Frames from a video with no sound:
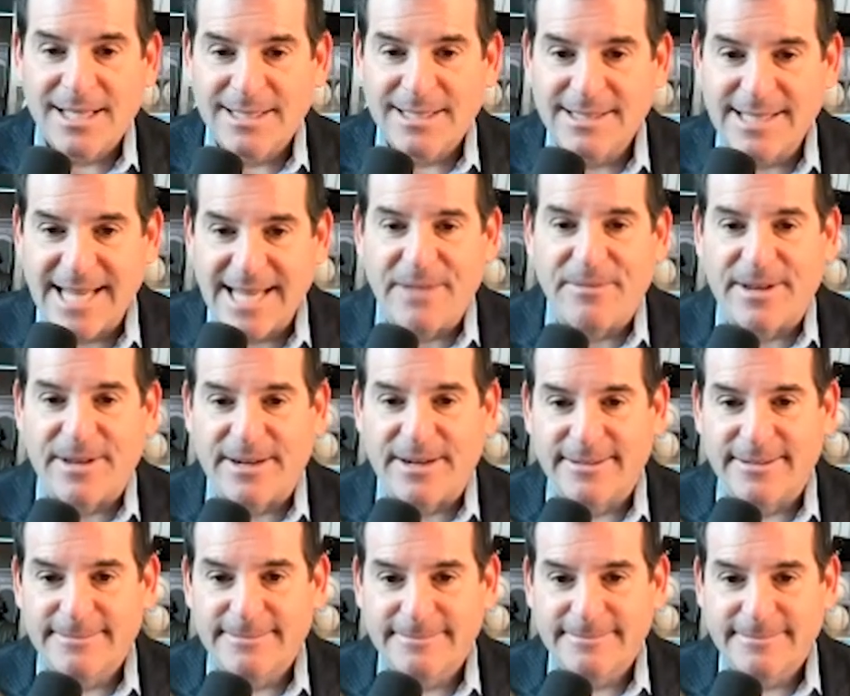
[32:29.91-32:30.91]
David,
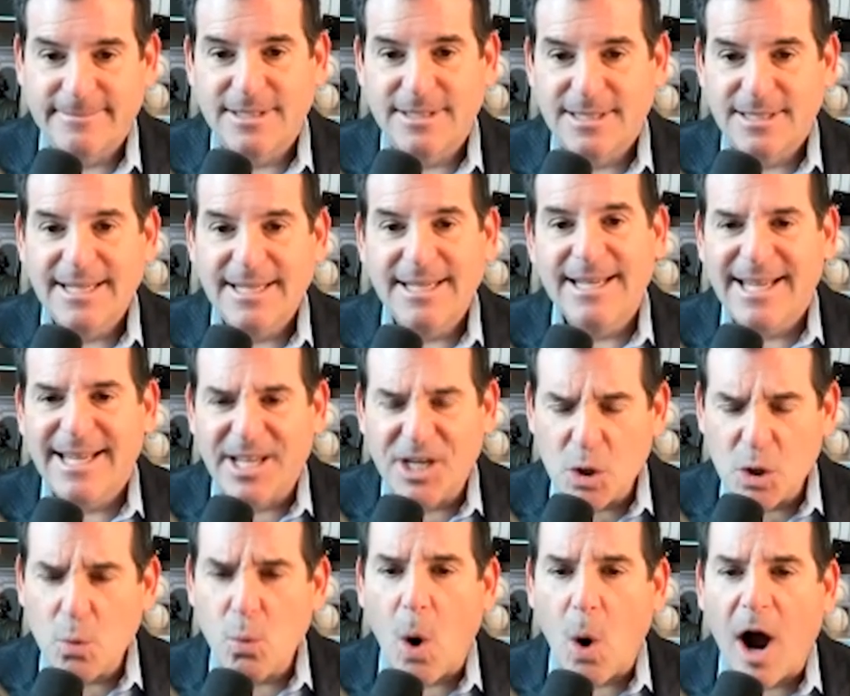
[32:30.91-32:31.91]
can
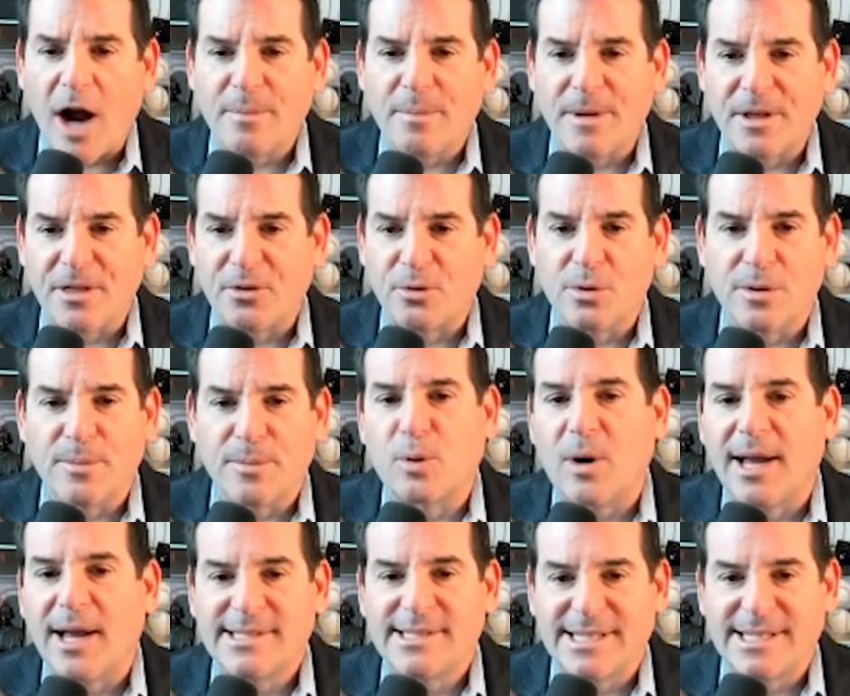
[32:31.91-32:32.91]
you walk me through the
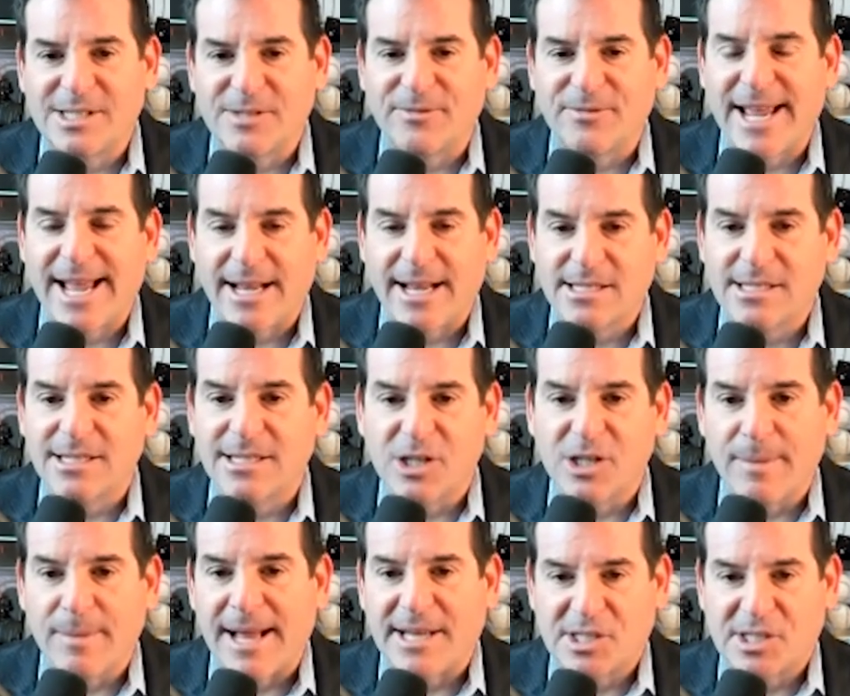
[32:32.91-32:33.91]
process of canceling your
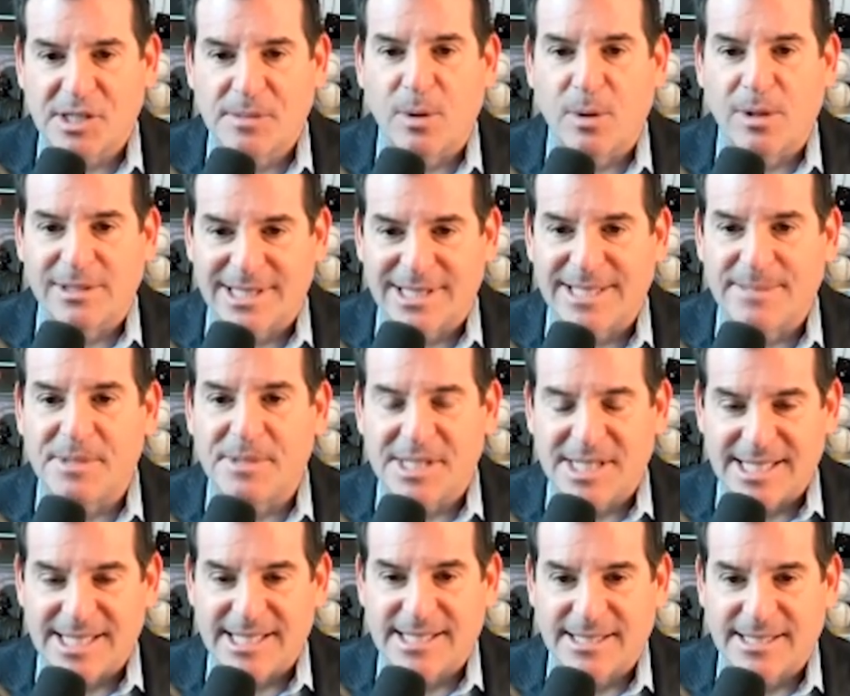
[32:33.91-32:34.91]
basketball team
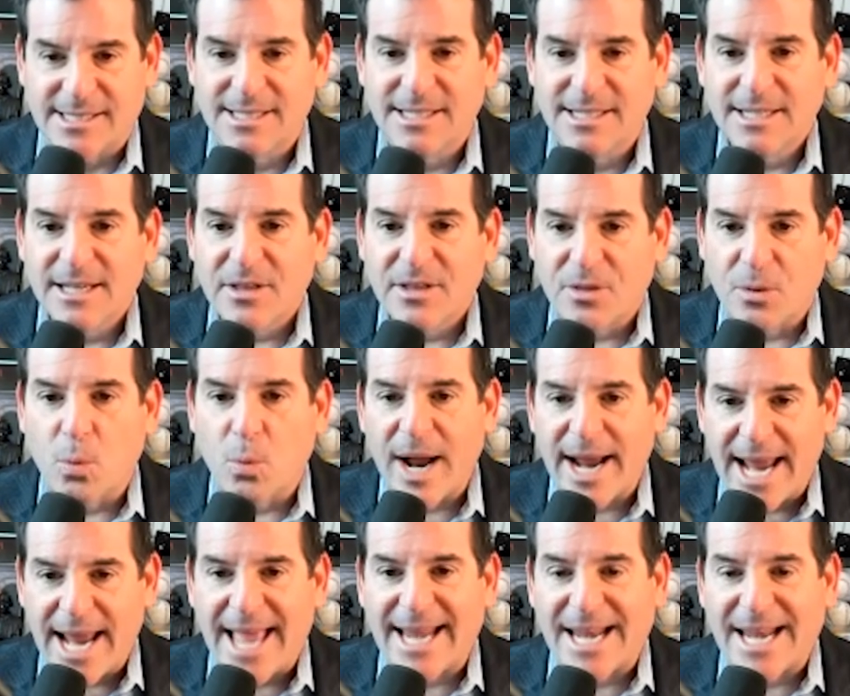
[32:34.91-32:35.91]
season the
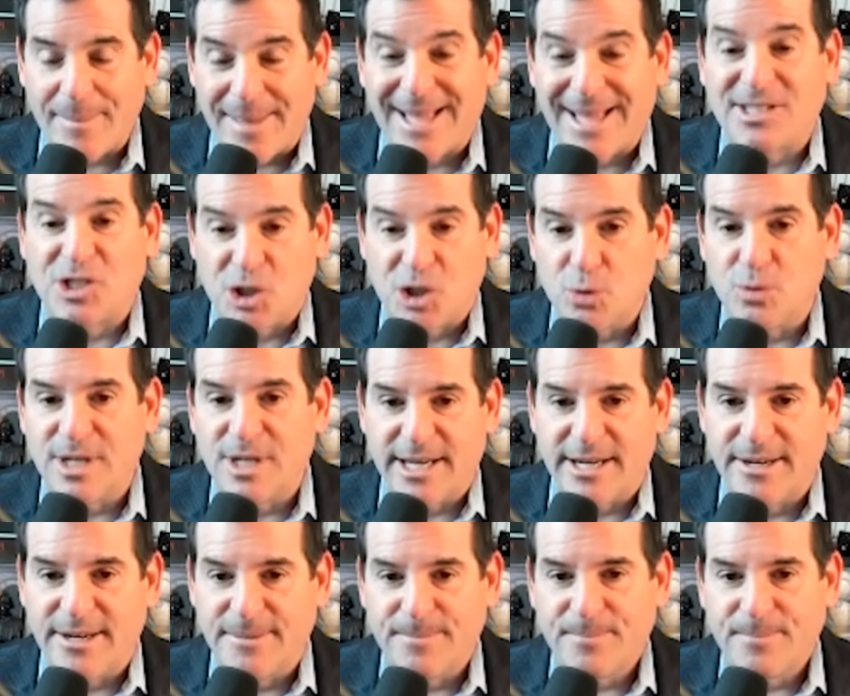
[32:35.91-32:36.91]
way NMSU
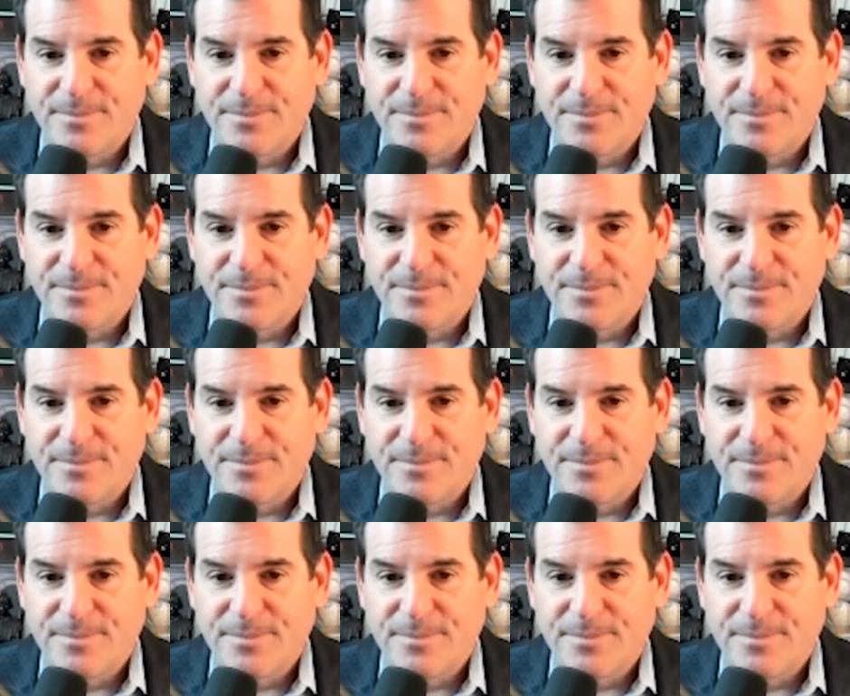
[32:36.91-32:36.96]
did?